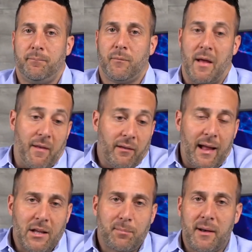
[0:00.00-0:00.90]
And then
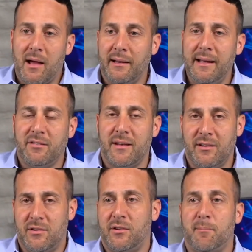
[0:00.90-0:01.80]
last but not least, and
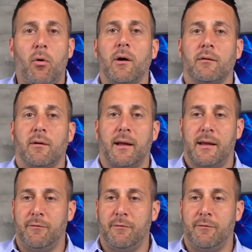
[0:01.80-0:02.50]
this is important, right? If